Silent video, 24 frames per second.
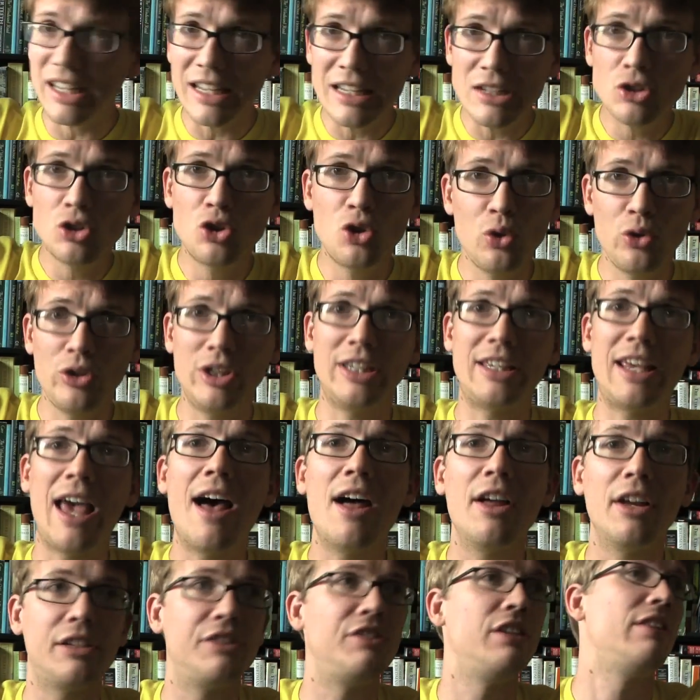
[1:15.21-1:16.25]
into the
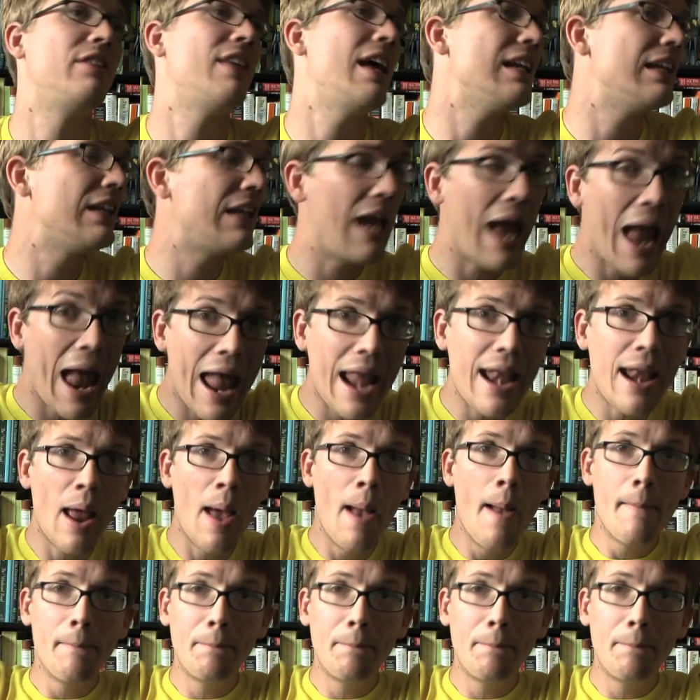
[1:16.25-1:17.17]
galaxy that can